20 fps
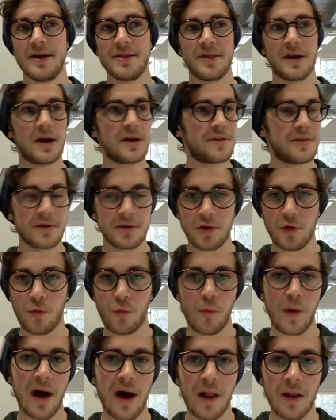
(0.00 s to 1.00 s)
then I think you're
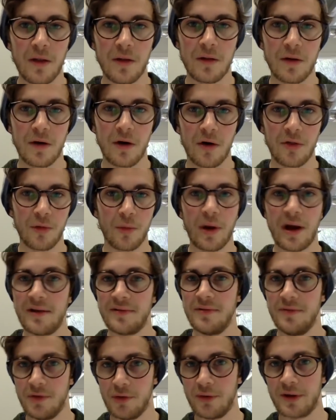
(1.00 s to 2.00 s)
well on the way
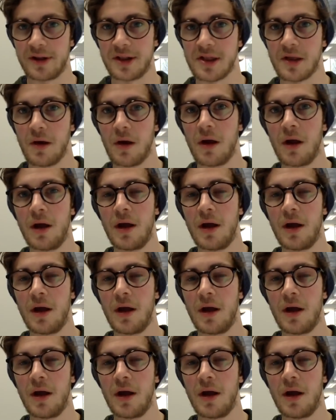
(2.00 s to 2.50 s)
to doing so.